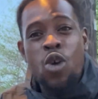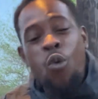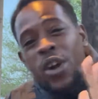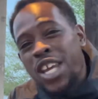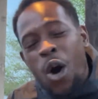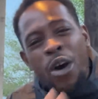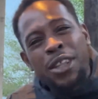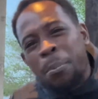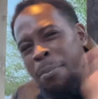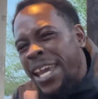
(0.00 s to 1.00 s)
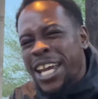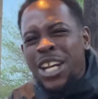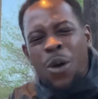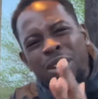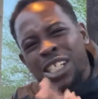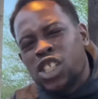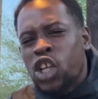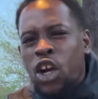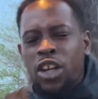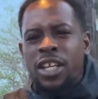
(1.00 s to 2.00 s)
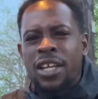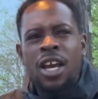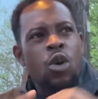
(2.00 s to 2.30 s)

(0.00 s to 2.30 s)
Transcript: We are the men on this journey.